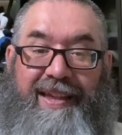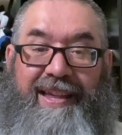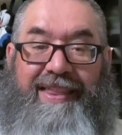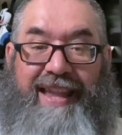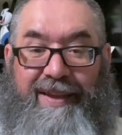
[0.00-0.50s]

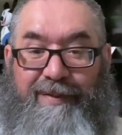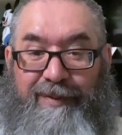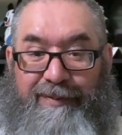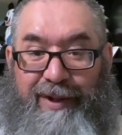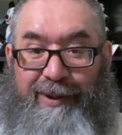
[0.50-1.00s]
Thank you
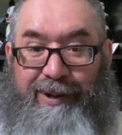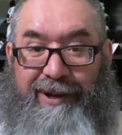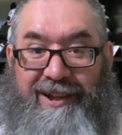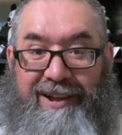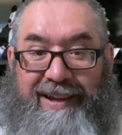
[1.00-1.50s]
for following
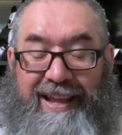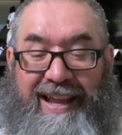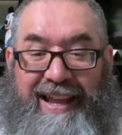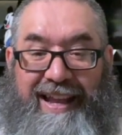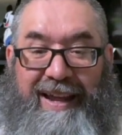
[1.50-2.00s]
along,
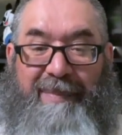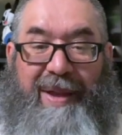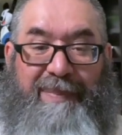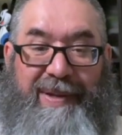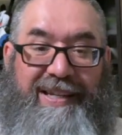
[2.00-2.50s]
and I'm
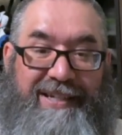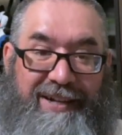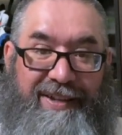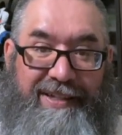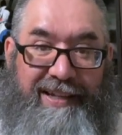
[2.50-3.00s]
happy to
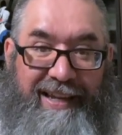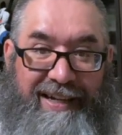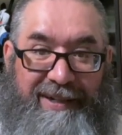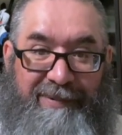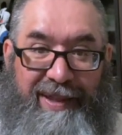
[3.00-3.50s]
share this
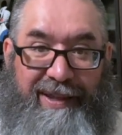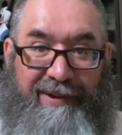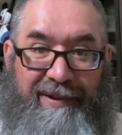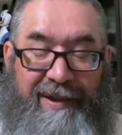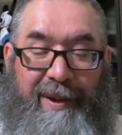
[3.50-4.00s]
collection with you.
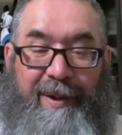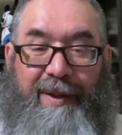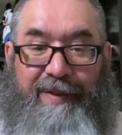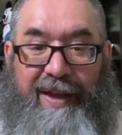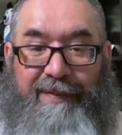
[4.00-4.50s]

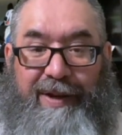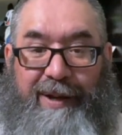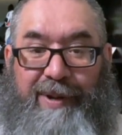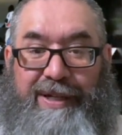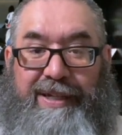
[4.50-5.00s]
If you have any
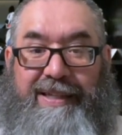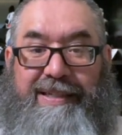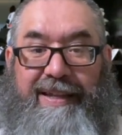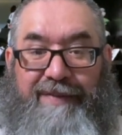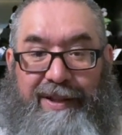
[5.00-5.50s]
questions,
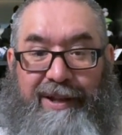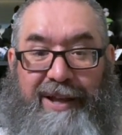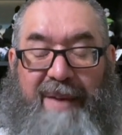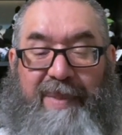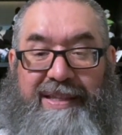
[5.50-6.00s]
leave it in the comments